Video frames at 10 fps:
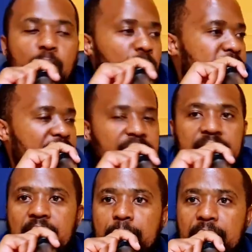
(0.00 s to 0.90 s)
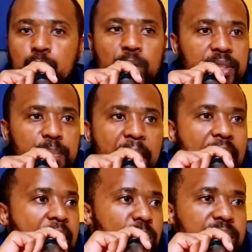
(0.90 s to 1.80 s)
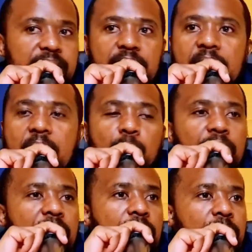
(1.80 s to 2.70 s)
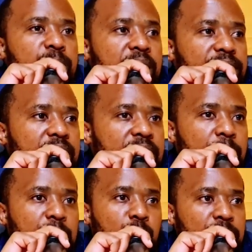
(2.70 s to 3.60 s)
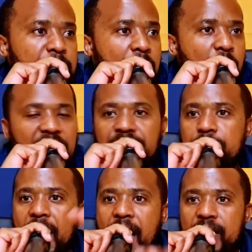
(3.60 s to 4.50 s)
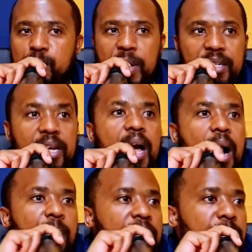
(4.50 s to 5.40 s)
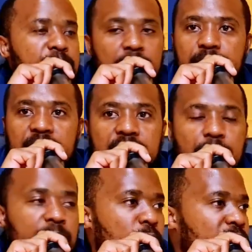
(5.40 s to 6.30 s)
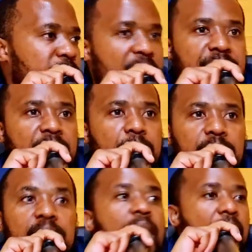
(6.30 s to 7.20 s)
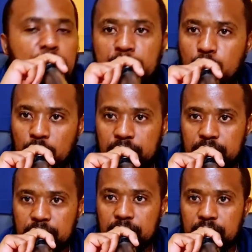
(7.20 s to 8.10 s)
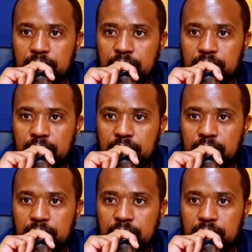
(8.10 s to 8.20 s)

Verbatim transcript: I'll observe the Sabbath with my house, I will observe the Sabbath with my wife and my husband. I'm going to observe the Sabbath with my family. I'll be good.